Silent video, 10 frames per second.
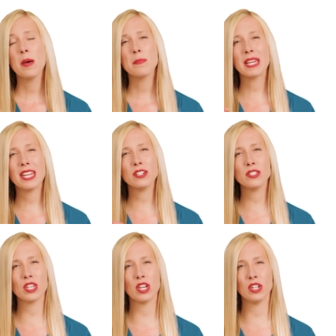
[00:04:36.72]
But here's
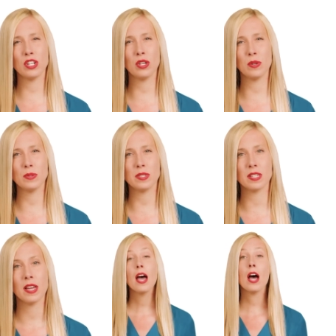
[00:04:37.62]
the good news.
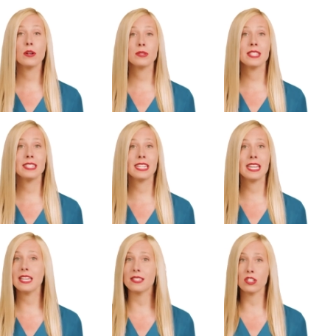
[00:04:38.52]

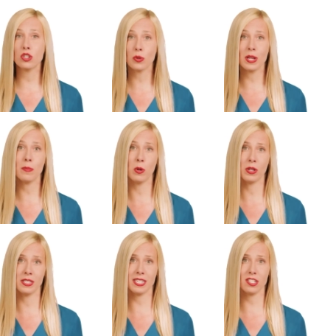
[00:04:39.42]
OCD is a treatable
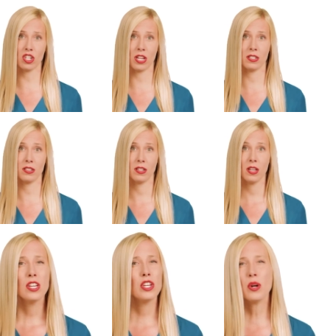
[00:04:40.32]
condition.
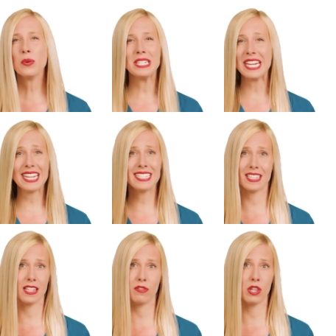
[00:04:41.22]
You don't need to
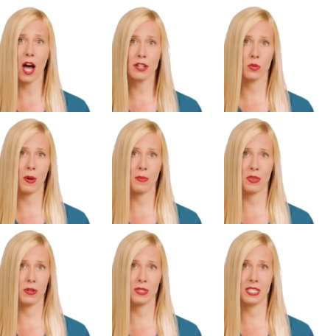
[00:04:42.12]
live locked away with
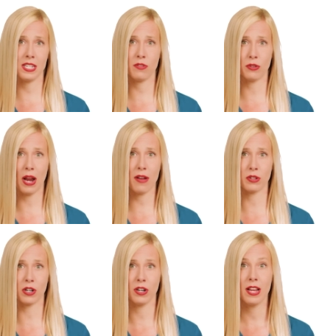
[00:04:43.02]
OCD
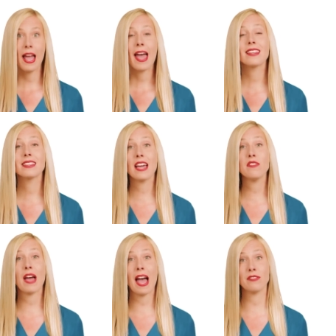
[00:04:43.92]
forever, and
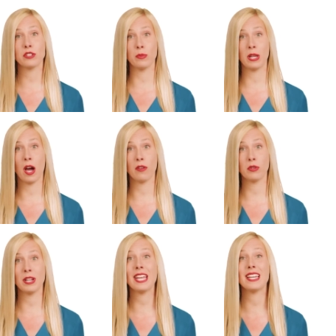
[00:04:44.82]
life after
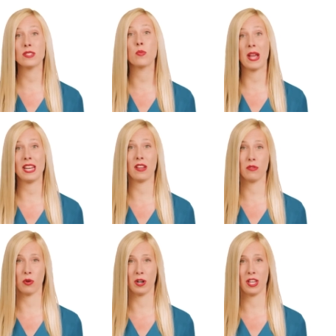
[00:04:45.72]
recovery is waiting
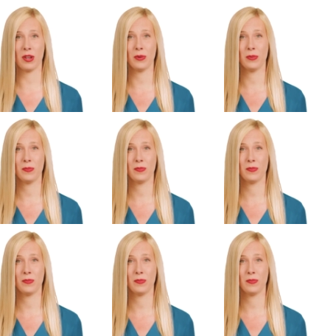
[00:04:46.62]
for you.